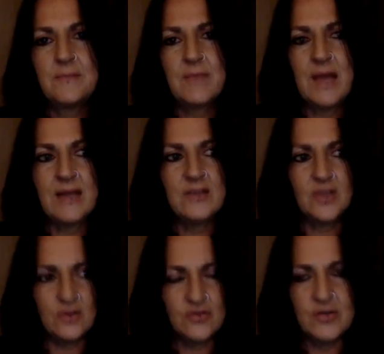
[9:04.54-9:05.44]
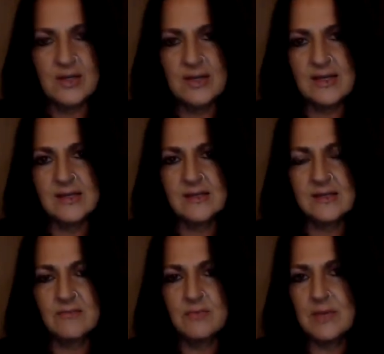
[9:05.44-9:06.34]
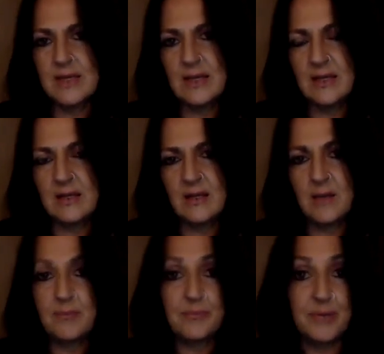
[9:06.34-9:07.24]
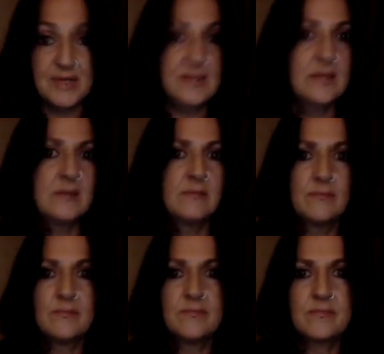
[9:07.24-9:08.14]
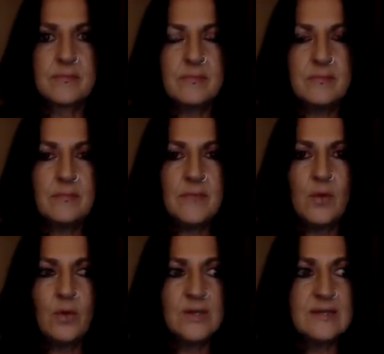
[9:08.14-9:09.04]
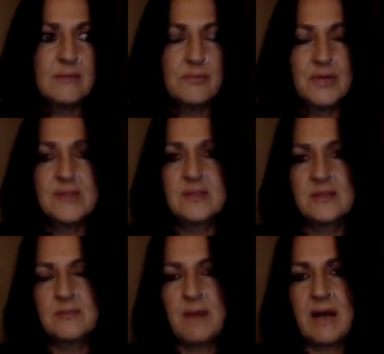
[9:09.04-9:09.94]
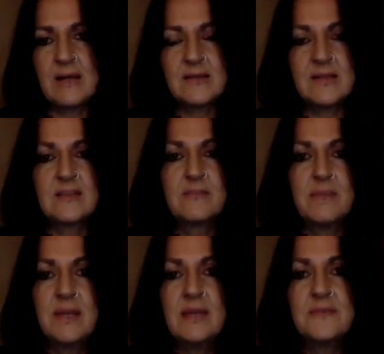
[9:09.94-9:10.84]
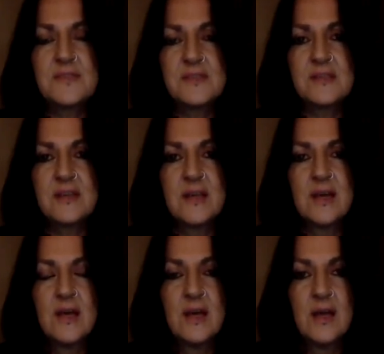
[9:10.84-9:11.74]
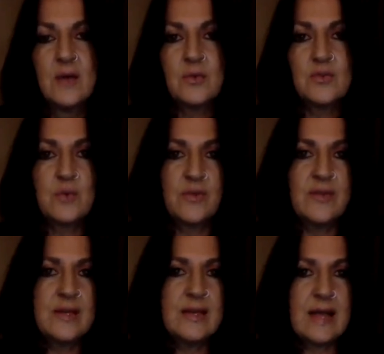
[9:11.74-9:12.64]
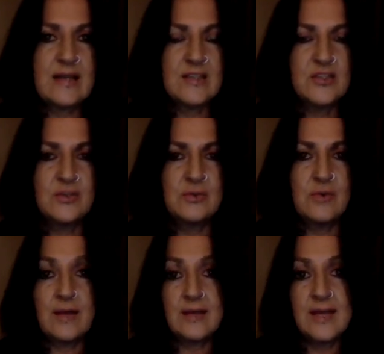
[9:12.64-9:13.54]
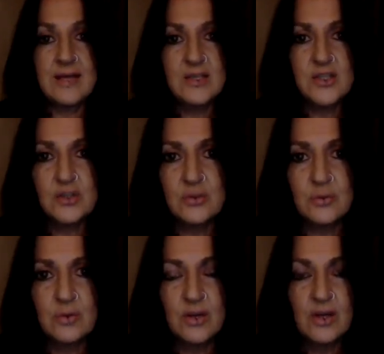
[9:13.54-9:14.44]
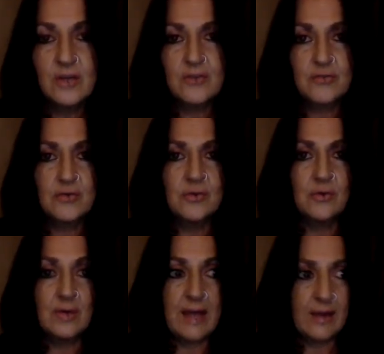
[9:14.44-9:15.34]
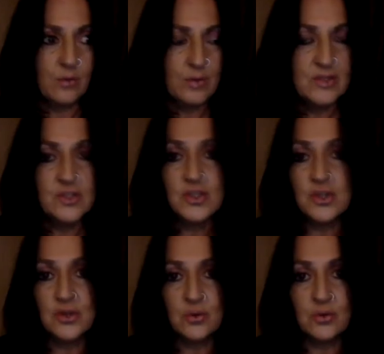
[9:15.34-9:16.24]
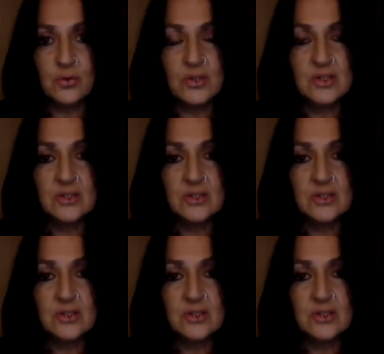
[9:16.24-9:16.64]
And doctrine is really a prison. One is imprisoned by a set of beliefs, which one then has to adhere to through language, thought,